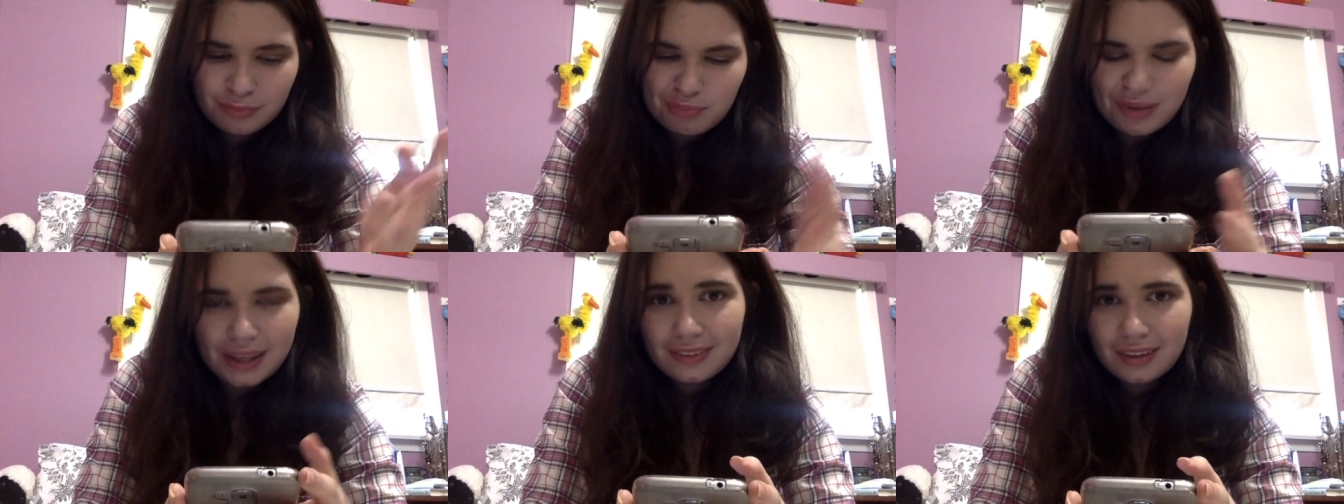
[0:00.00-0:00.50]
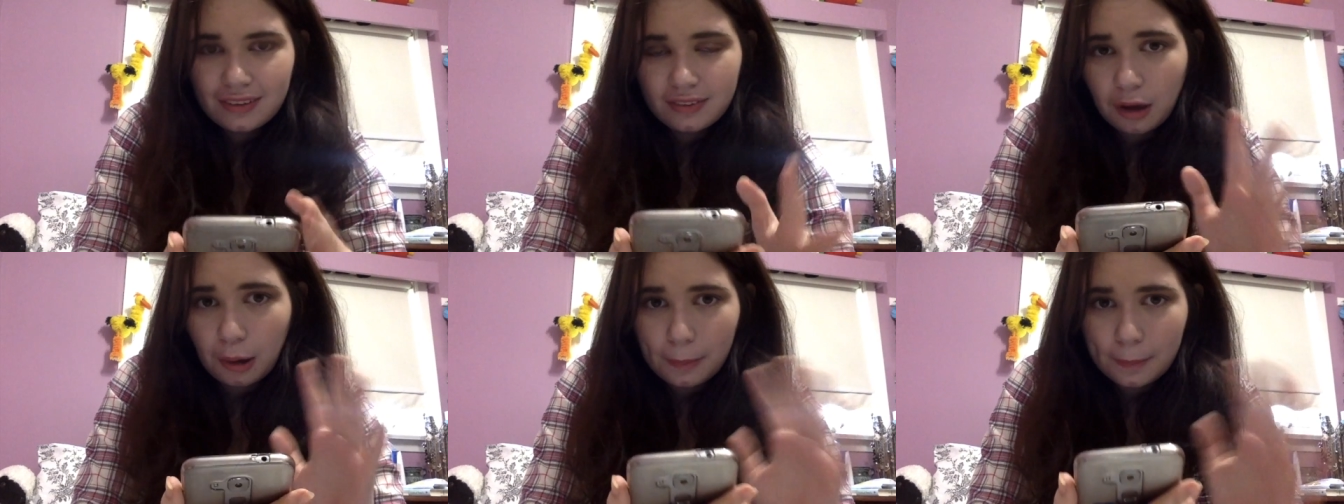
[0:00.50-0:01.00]
basic,
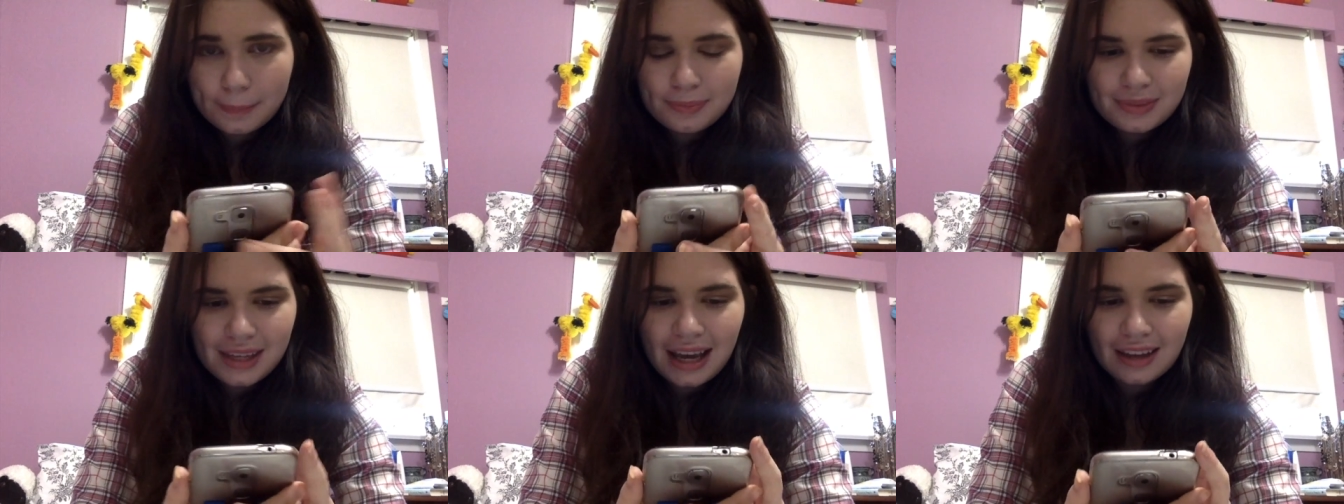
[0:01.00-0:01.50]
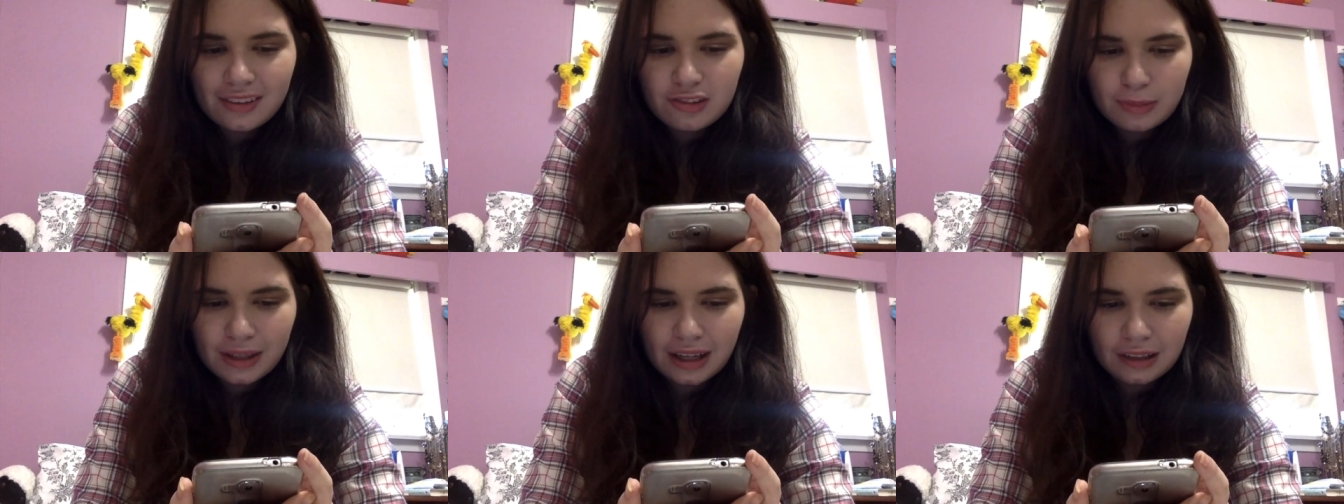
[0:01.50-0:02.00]
so yeah, this
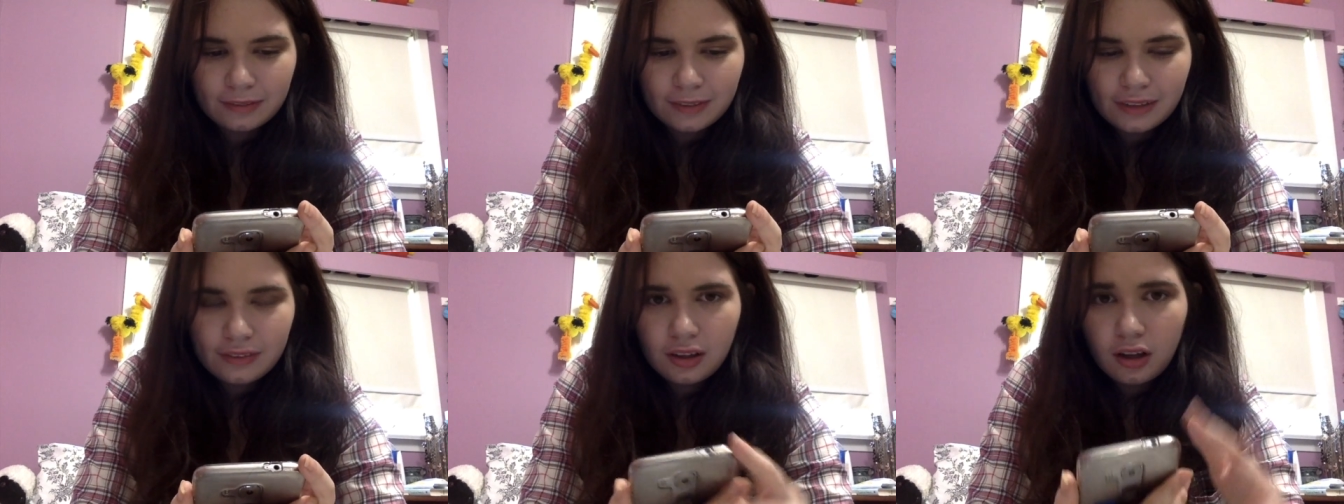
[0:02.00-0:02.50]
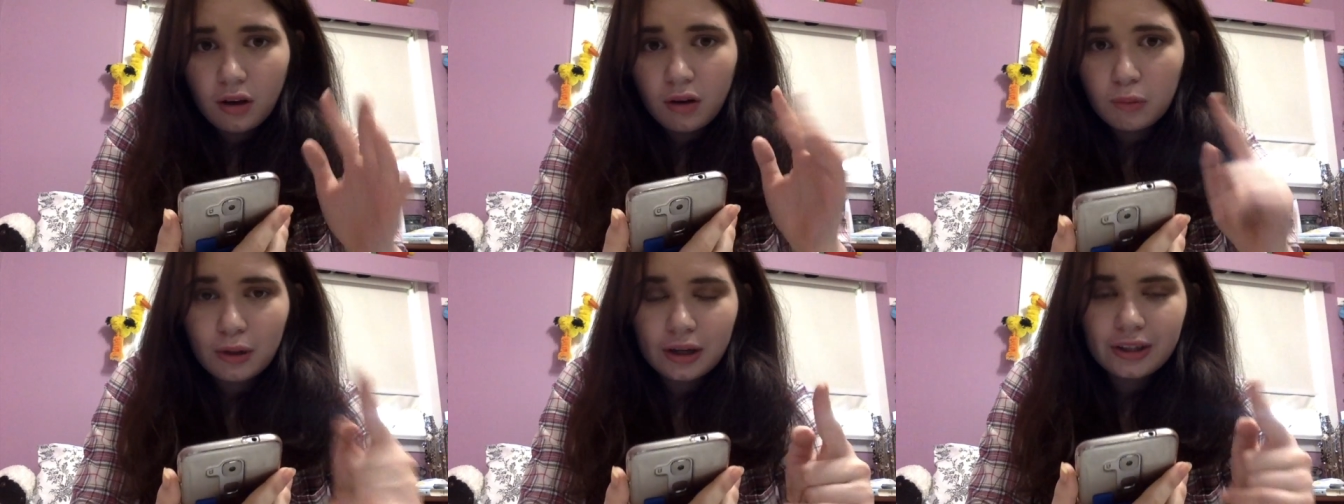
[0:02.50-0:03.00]
will be kind of fun.
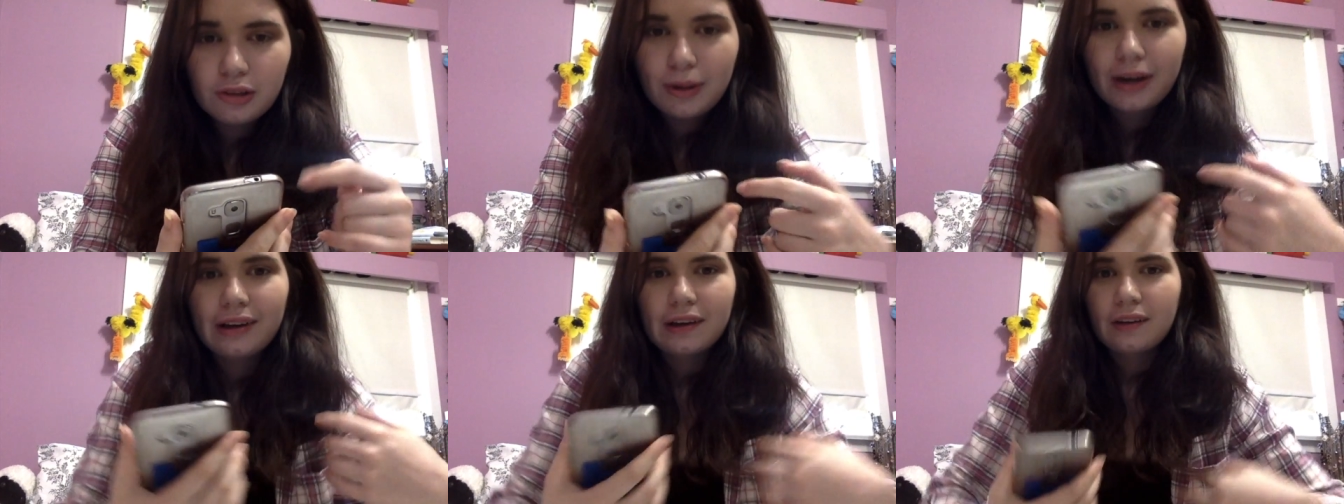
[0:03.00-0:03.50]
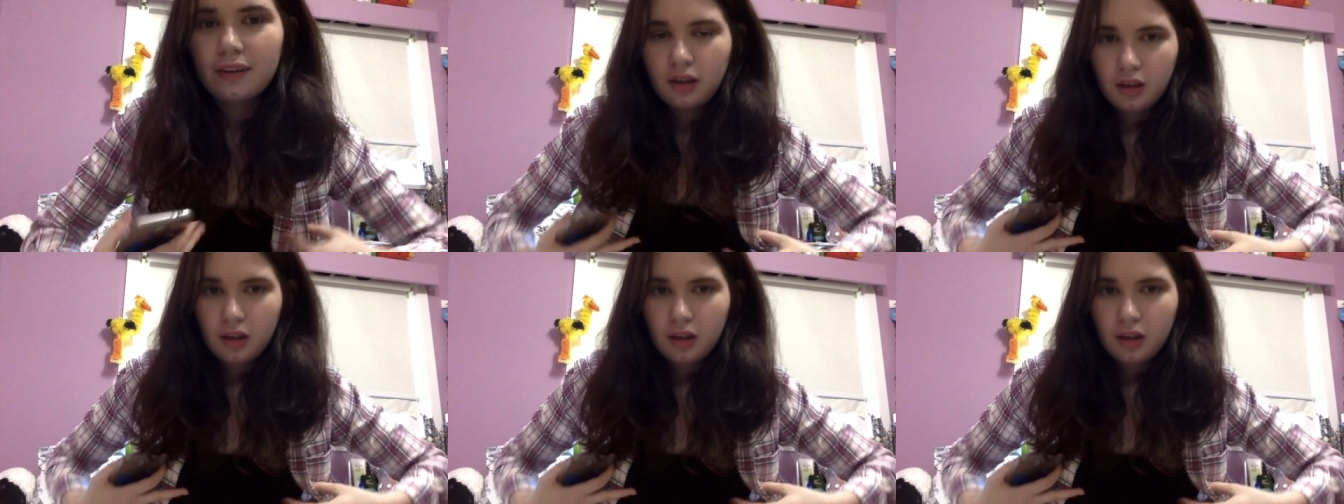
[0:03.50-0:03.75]
What are you wearing?